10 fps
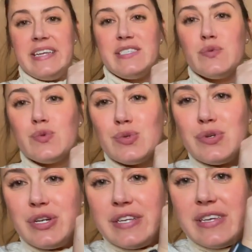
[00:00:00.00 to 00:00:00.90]
is
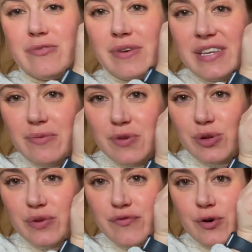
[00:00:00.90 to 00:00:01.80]
really, really
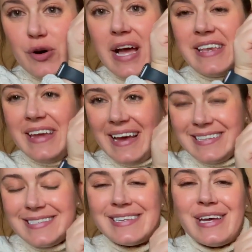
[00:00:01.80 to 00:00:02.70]
beautiful. And
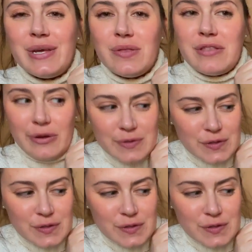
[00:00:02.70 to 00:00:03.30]
yes, those are